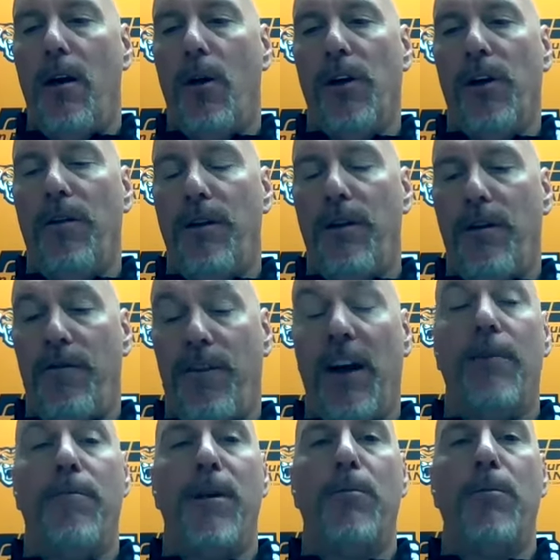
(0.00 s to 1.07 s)
or
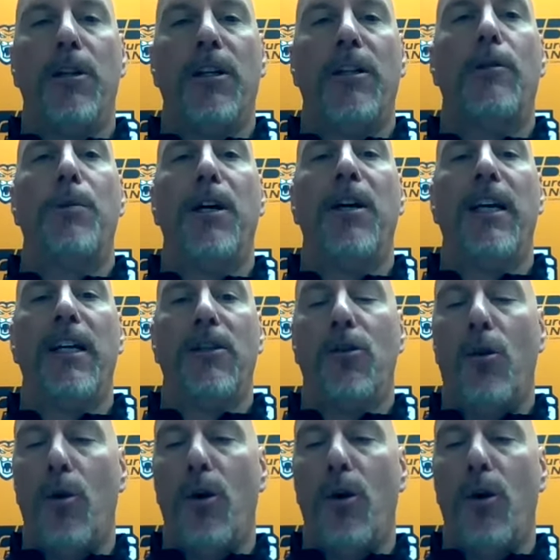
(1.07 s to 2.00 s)
very minimal experience,